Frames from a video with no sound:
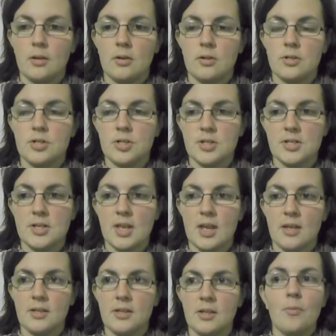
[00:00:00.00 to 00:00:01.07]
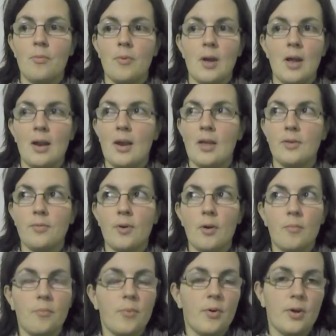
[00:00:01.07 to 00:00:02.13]
she said, well, at
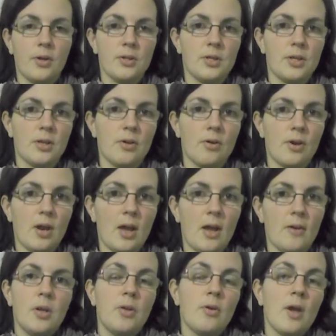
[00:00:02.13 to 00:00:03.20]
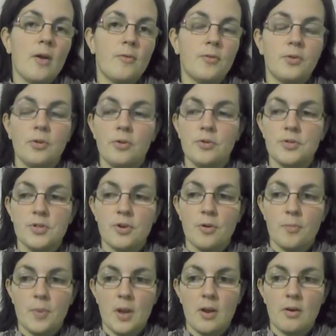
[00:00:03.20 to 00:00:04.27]
one point in your life you have to lose your
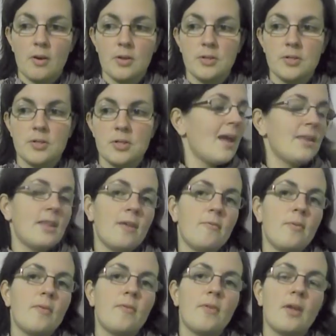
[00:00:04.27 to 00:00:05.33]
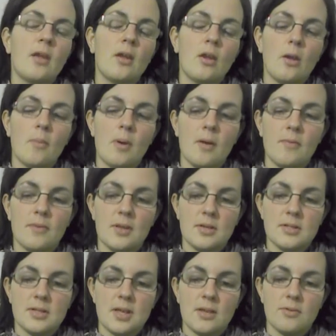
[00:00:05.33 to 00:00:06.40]
parents. And I've been thinking about
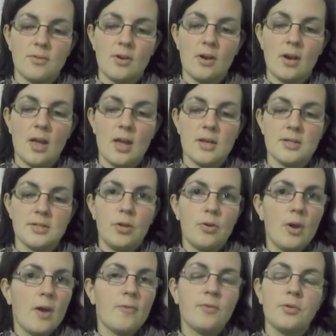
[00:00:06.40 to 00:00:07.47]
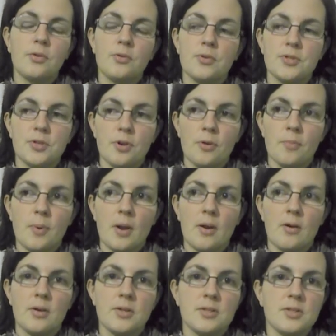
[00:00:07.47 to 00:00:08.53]
this and realized you have to lose your
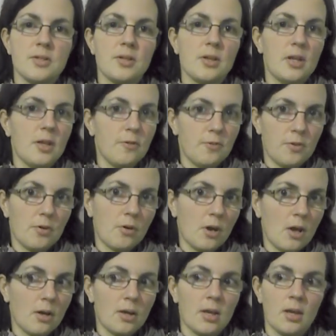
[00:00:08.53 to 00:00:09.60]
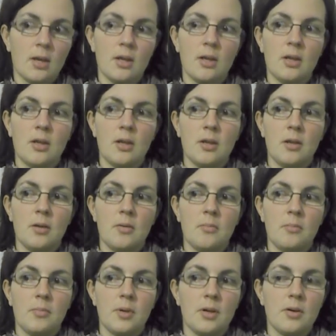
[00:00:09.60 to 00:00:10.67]
parents if you're lucky,
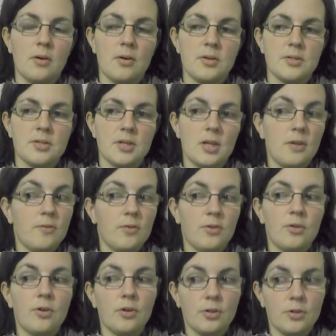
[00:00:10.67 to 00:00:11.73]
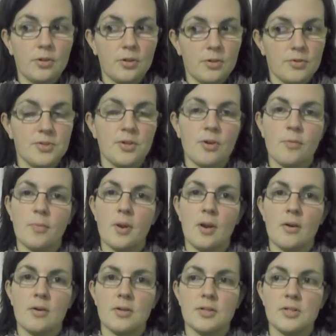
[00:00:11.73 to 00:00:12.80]
because if you don't lose your
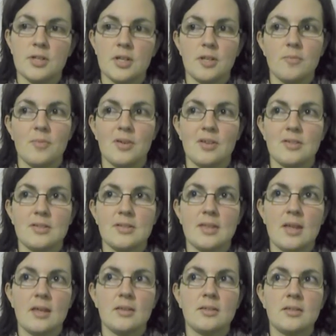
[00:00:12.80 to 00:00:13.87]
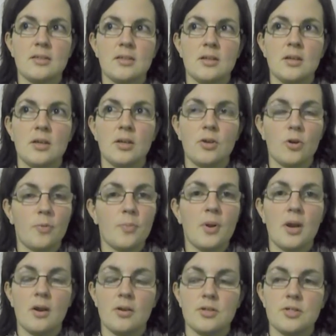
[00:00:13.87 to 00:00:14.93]
parents, it means that your
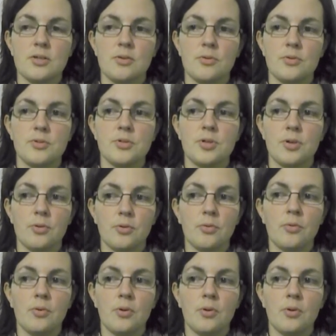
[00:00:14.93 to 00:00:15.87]
parents lose you,